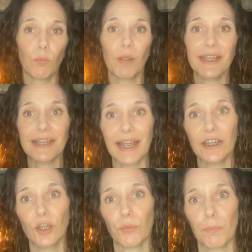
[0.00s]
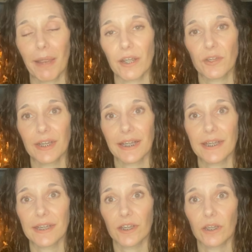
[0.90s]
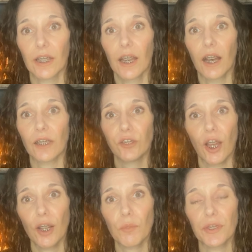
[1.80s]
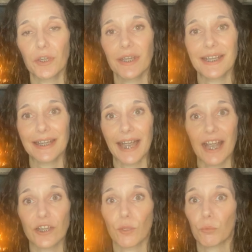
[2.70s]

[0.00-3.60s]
one side note for buyers to consider, along with goods and gas,